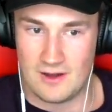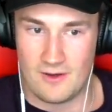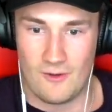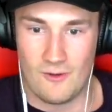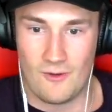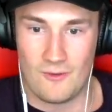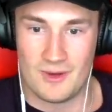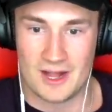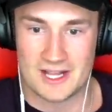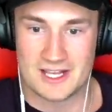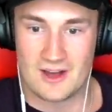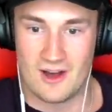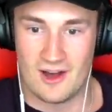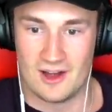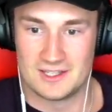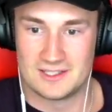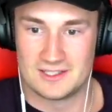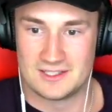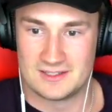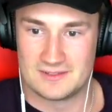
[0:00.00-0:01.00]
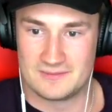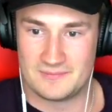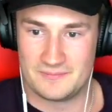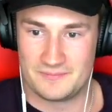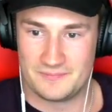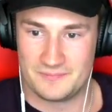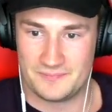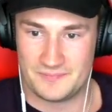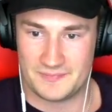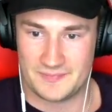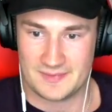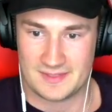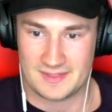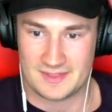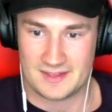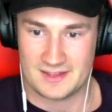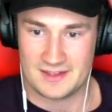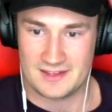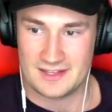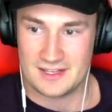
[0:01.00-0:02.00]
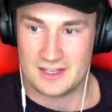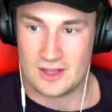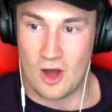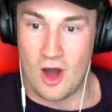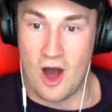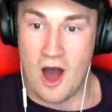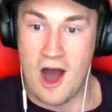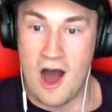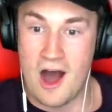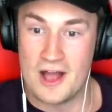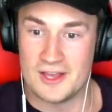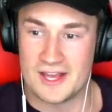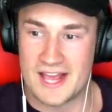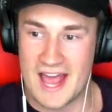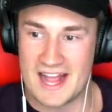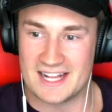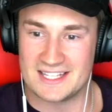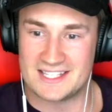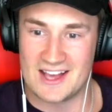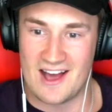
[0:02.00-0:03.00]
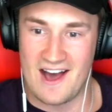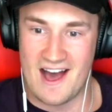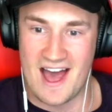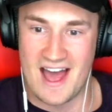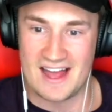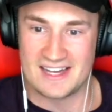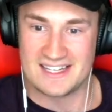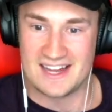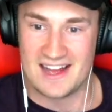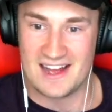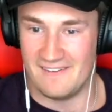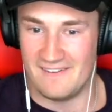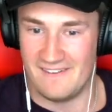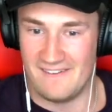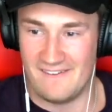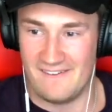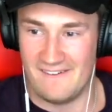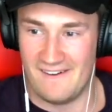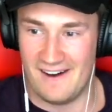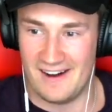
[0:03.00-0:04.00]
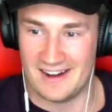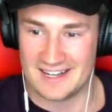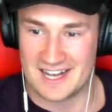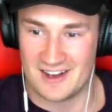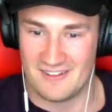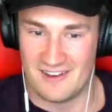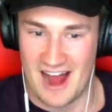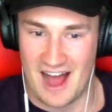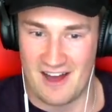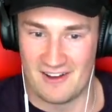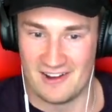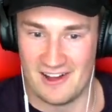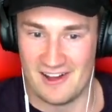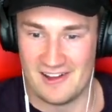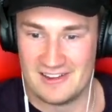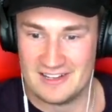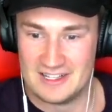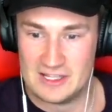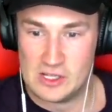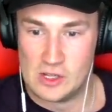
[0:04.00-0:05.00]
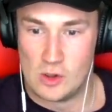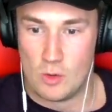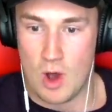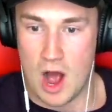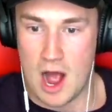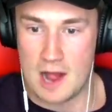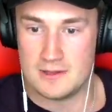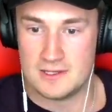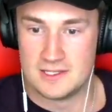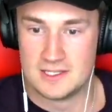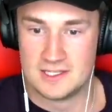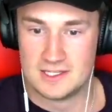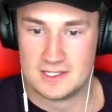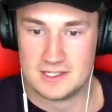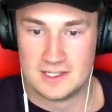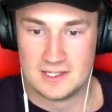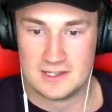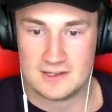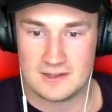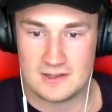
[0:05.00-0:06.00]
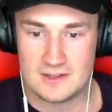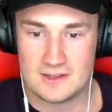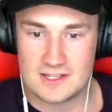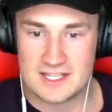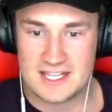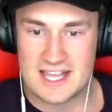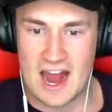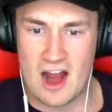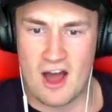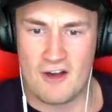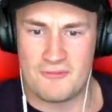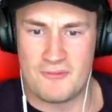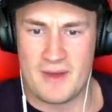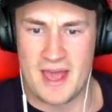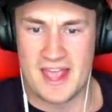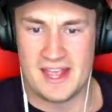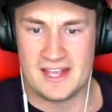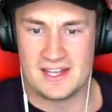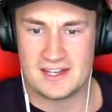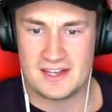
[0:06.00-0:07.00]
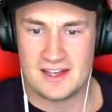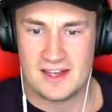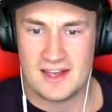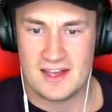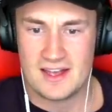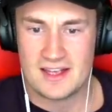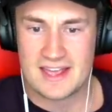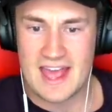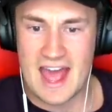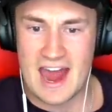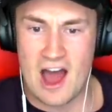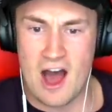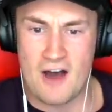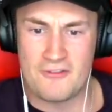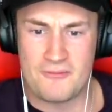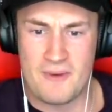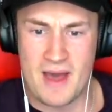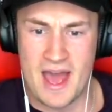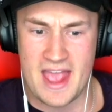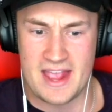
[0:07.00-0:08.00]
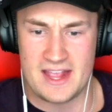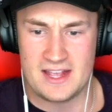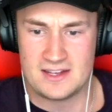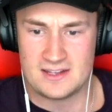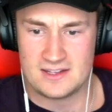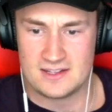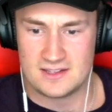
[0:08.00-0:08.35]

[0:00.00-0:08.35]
Oh, my God. Oh, you're getting tired. Oh, come on, Aldo. What? Get off me. Get off me.